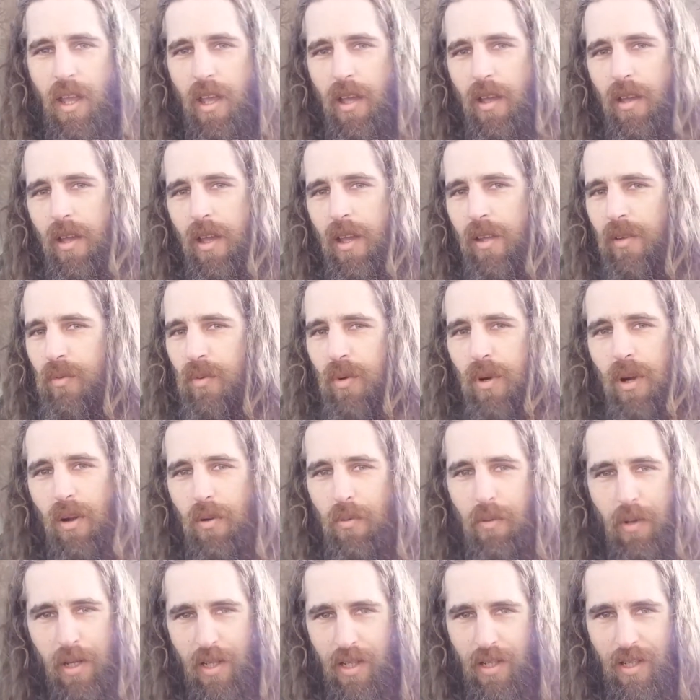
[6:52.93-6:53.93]
And we're
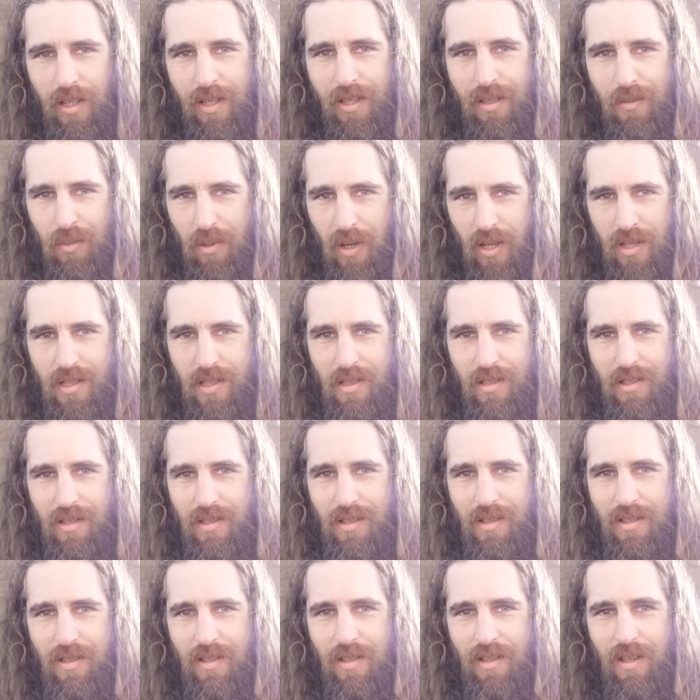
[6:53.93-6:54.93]
already in the presence
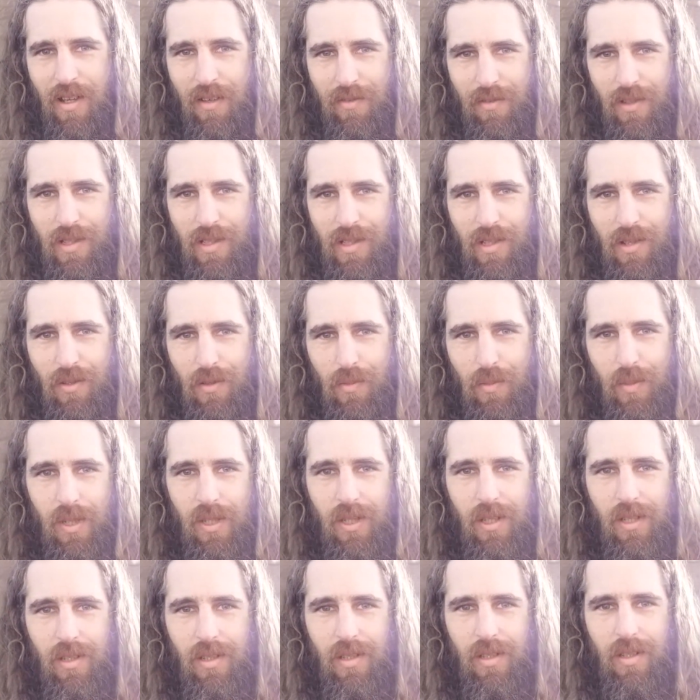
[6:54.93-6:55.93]
of this other
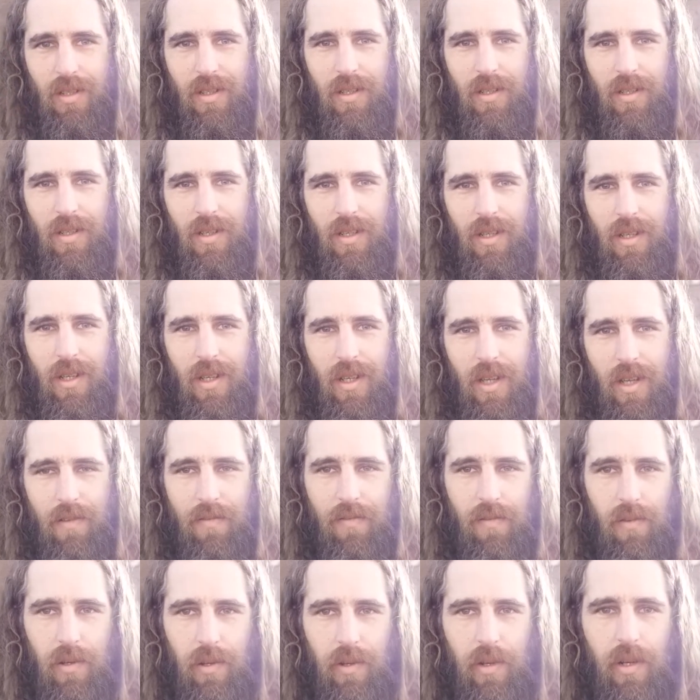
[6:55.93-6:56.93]
being if
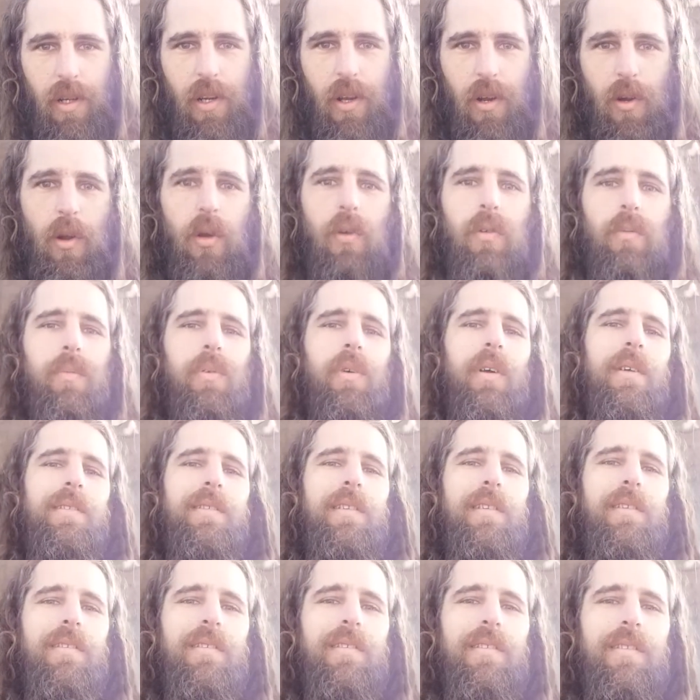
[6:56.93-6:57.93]
we're in our own
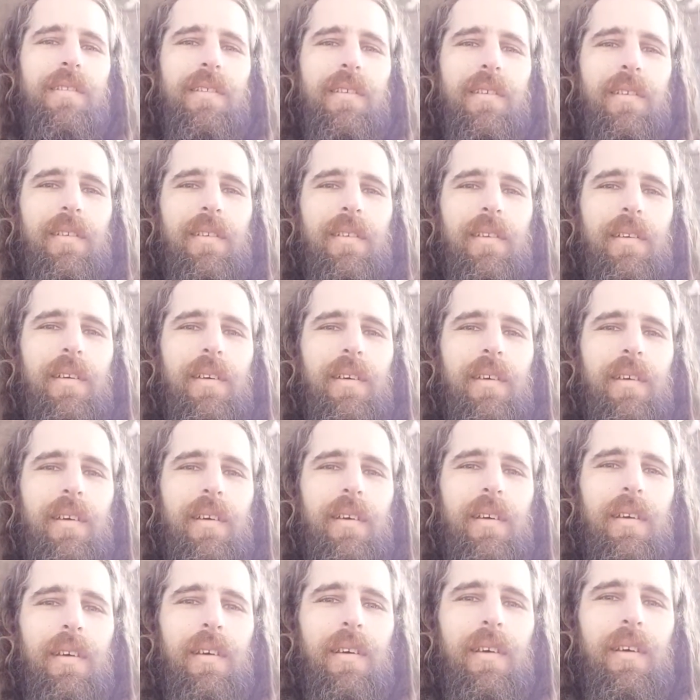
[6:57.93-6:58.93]
presence.
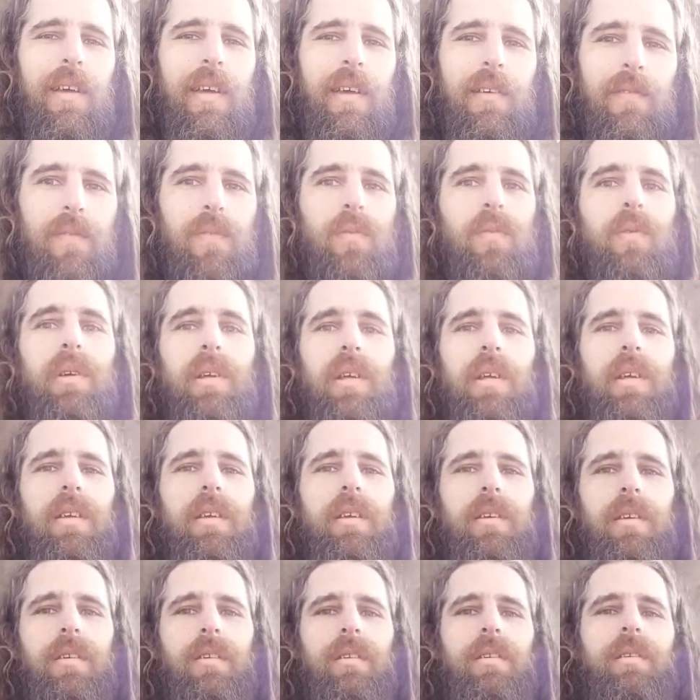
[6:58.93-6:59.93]
If we
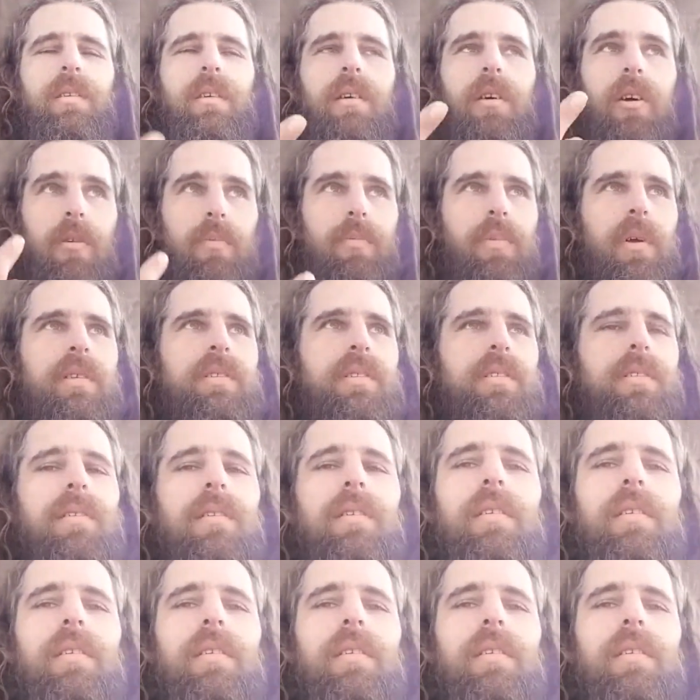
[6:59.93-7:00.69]
are present.